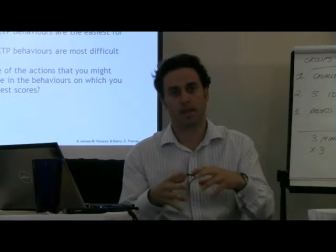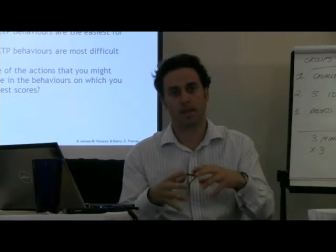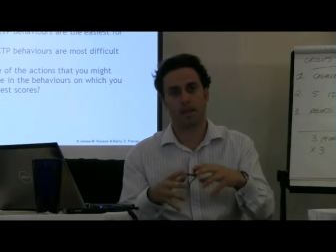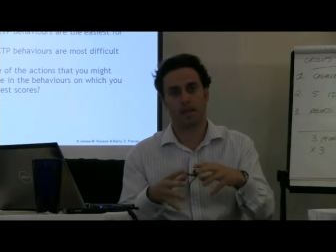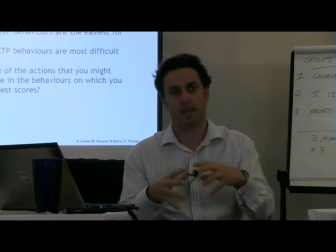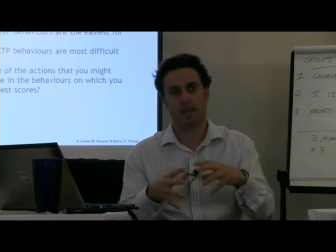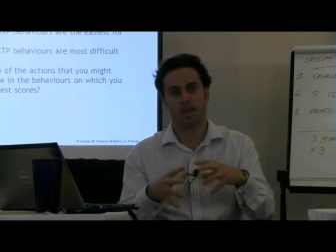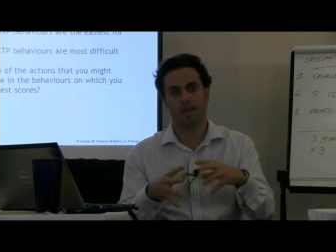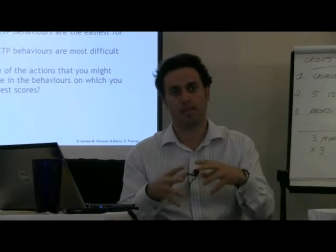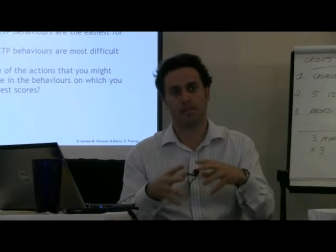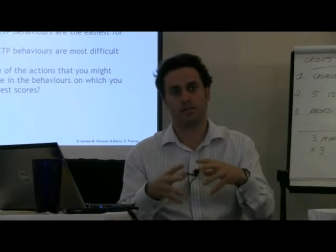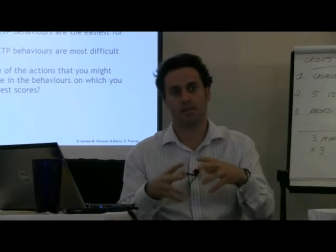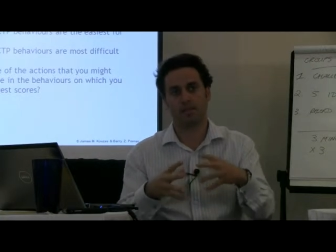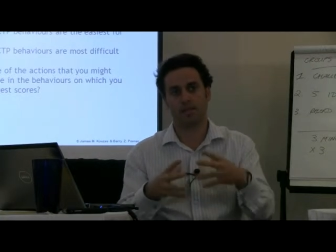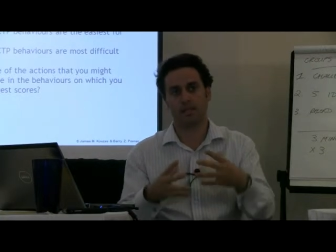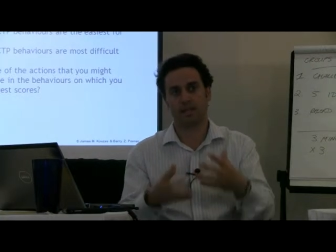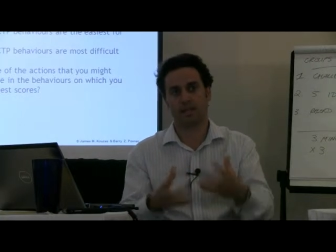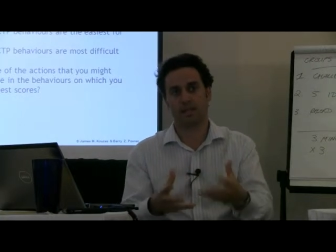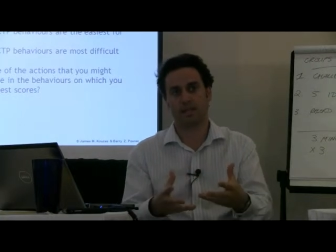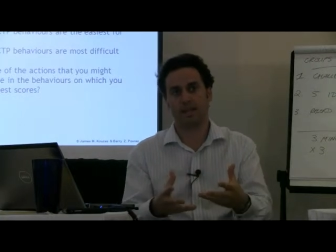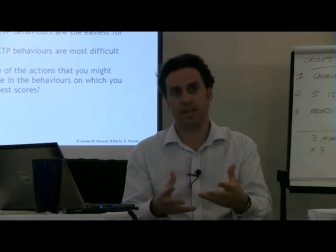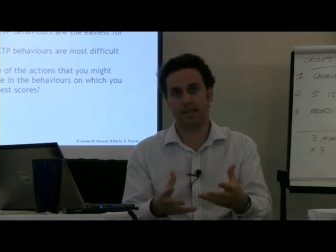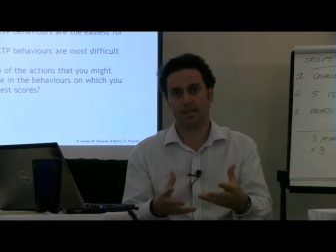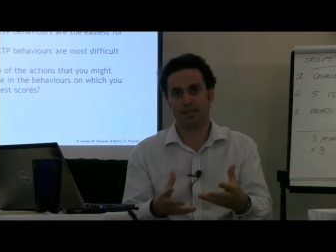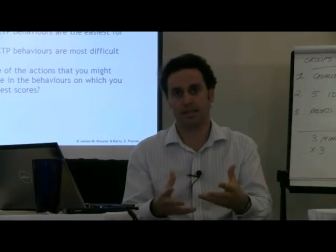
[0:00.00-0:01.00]
And we
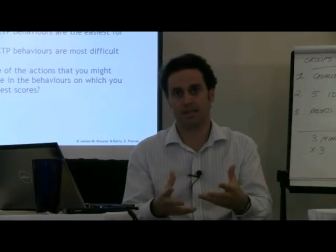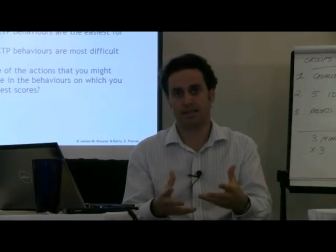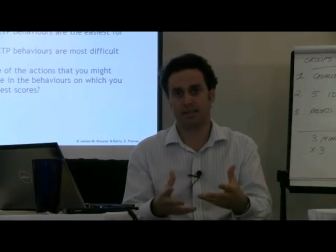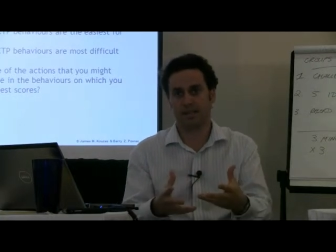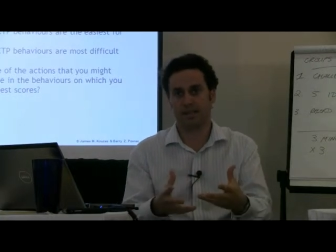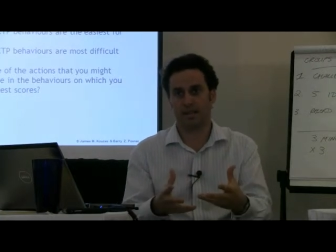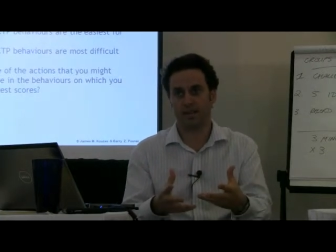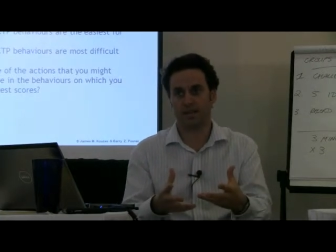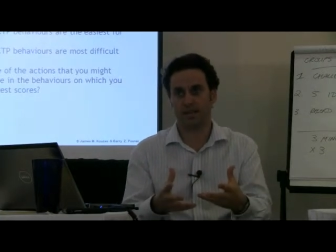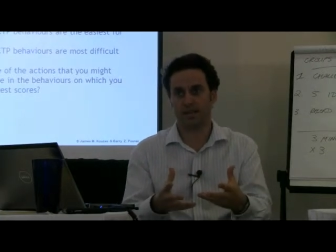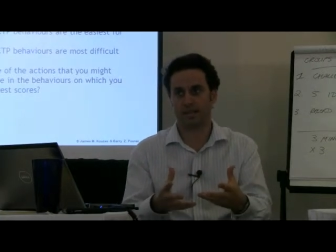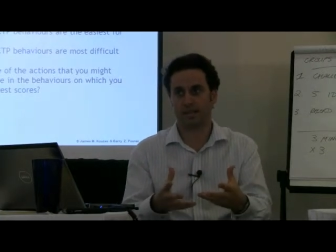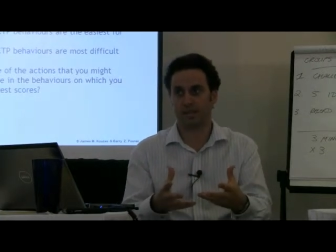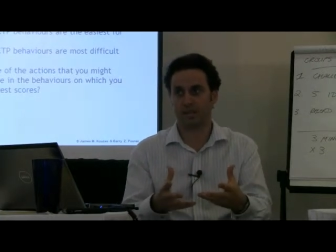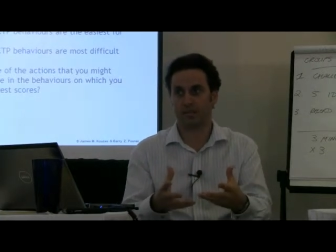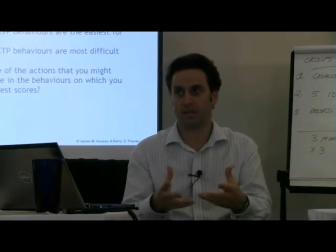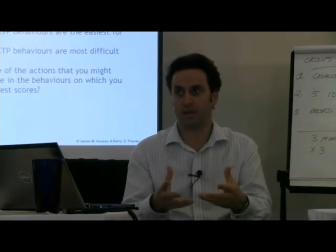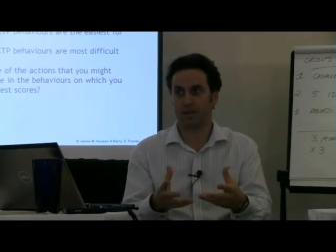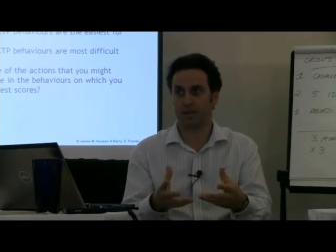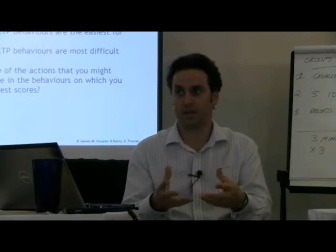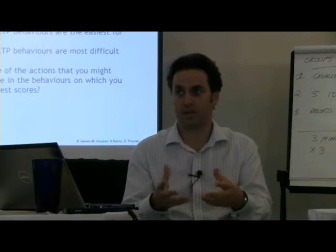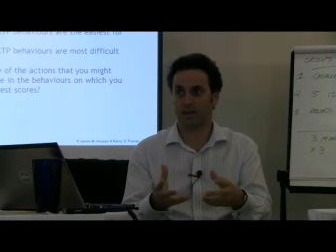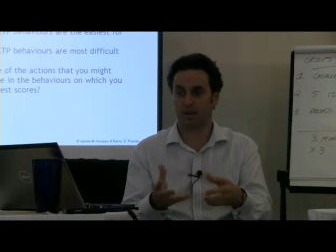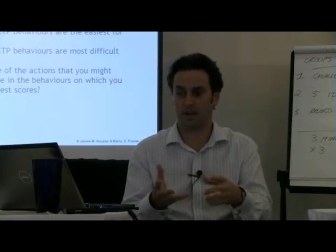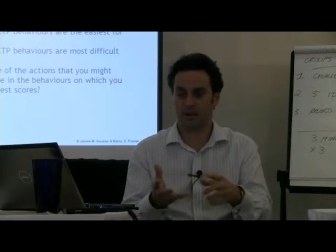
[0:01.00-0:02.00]
did an exercise in the
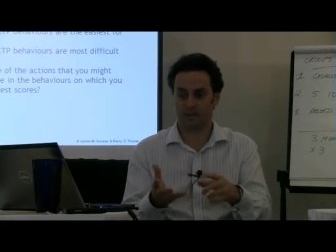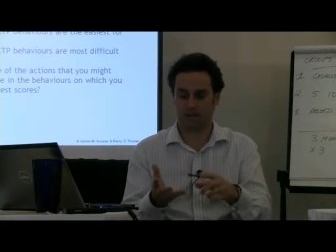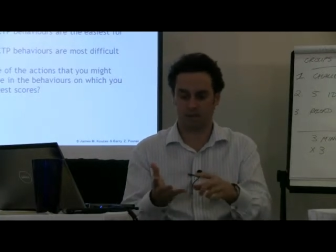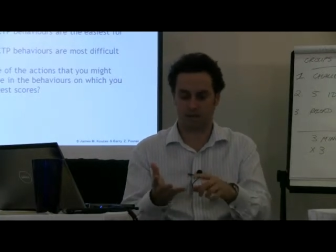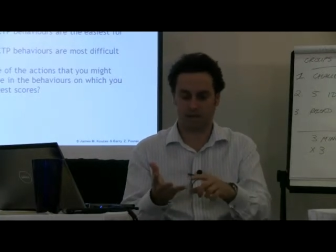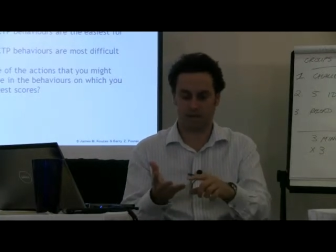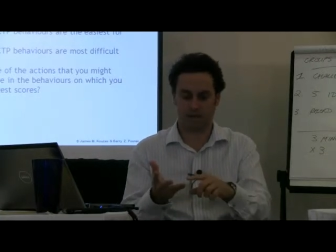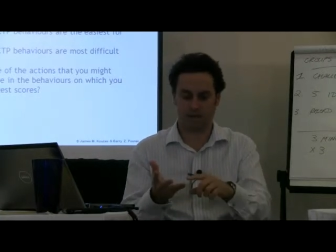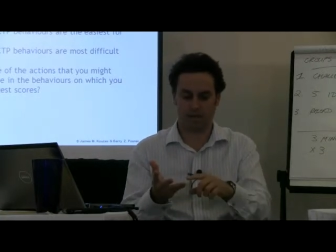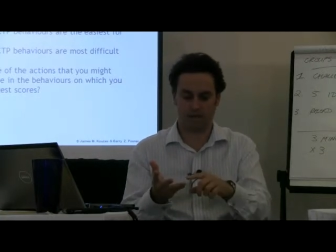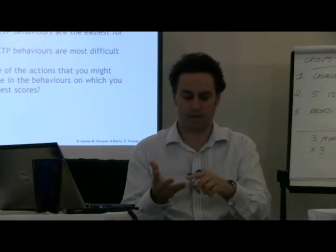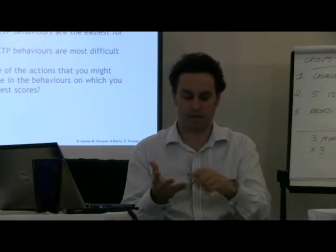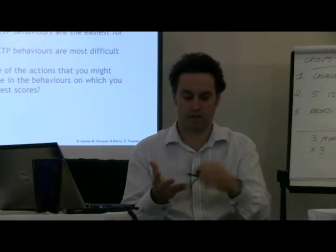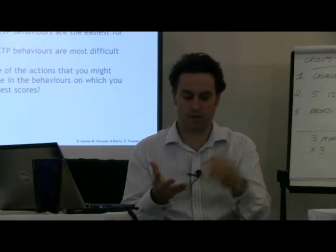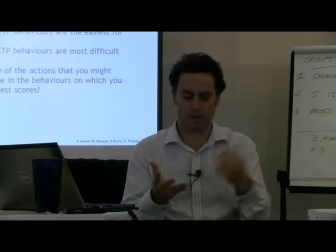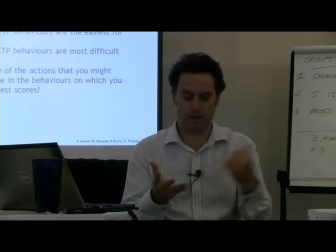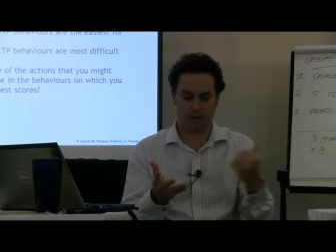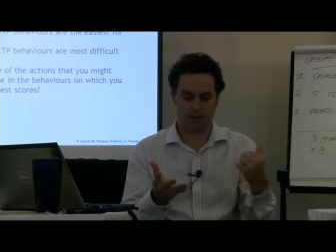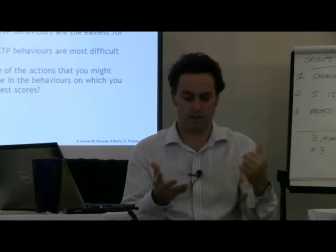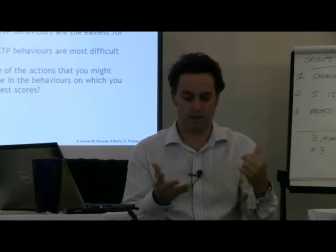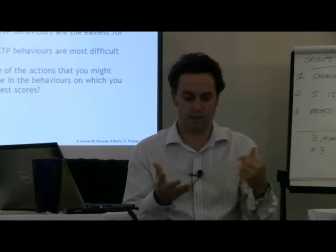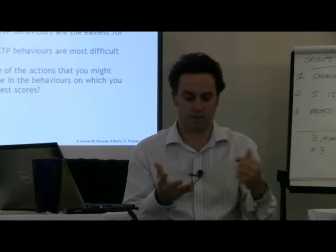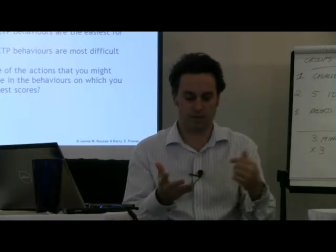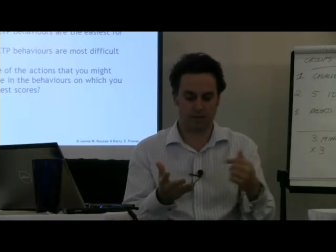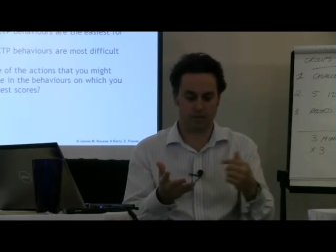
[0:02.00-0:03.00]
program
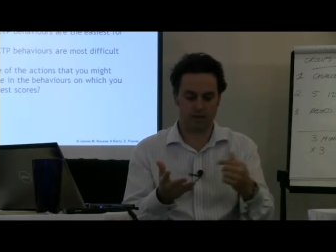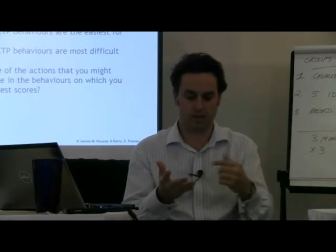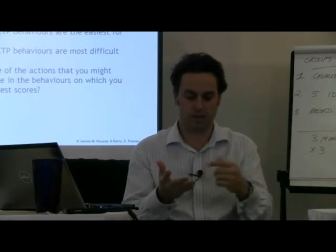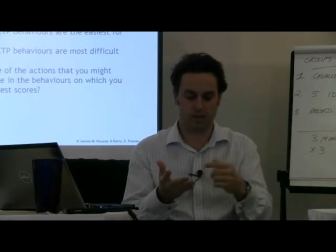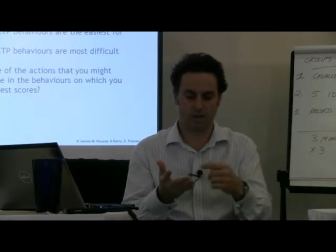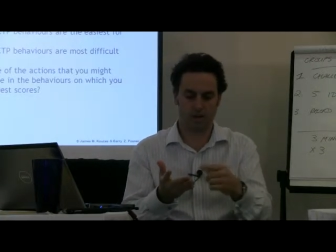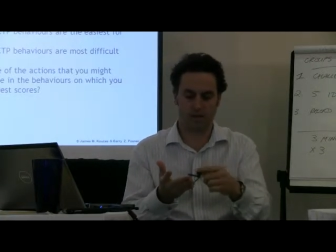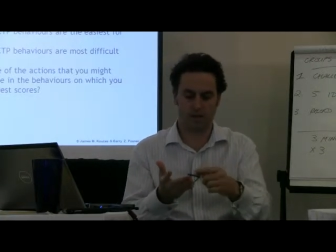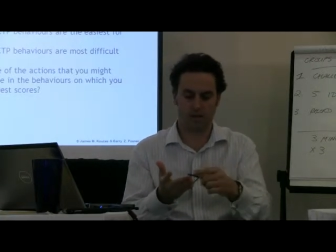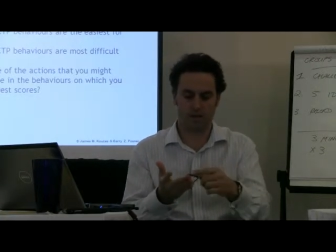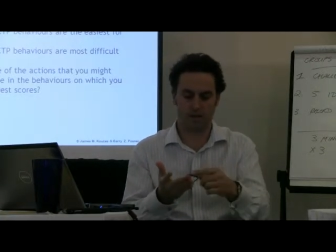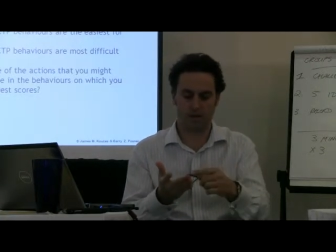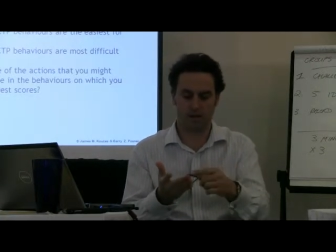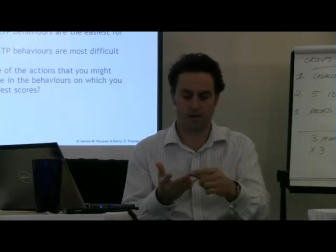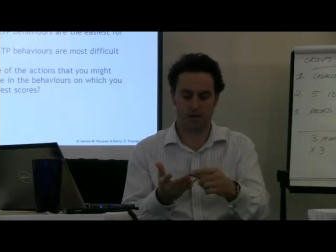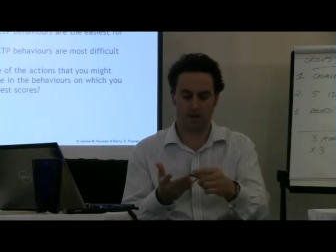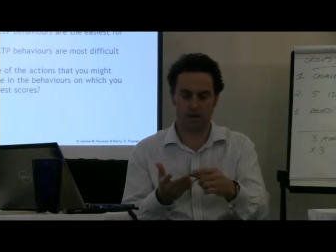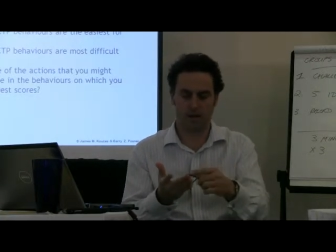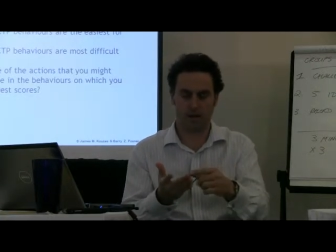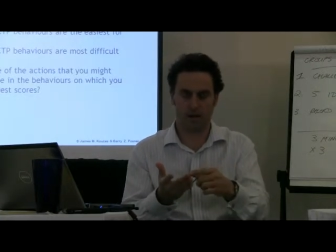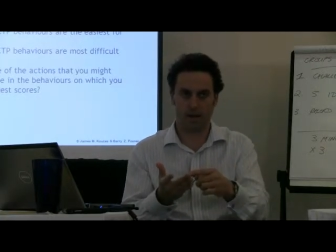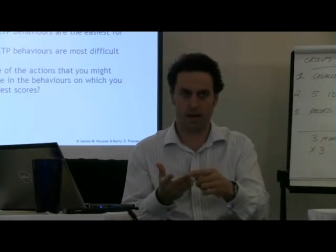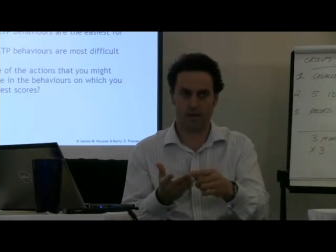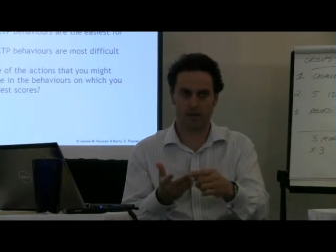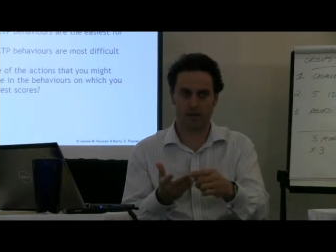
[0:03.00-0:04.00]
earlier, as you know,
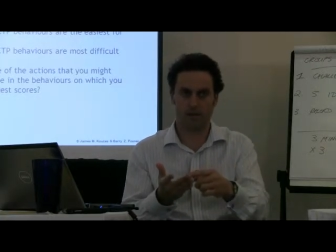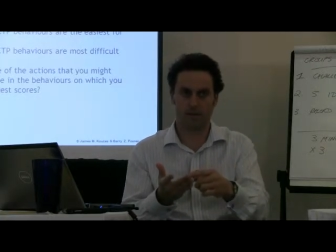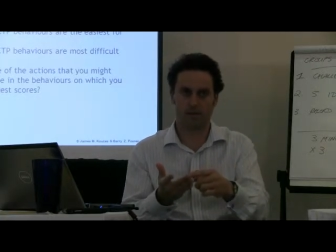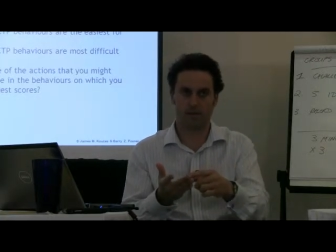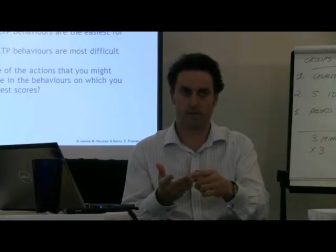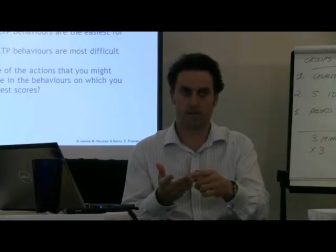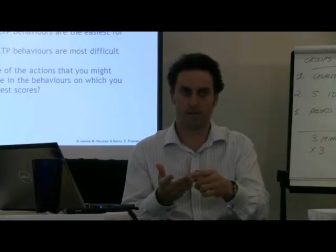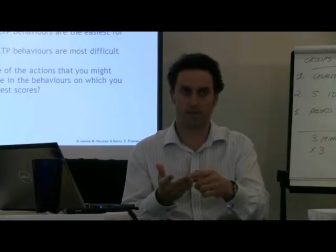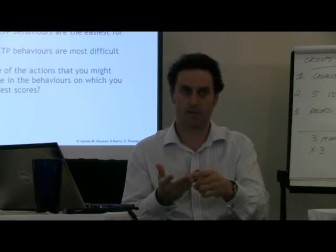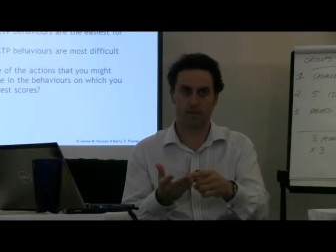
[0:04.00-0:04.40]
around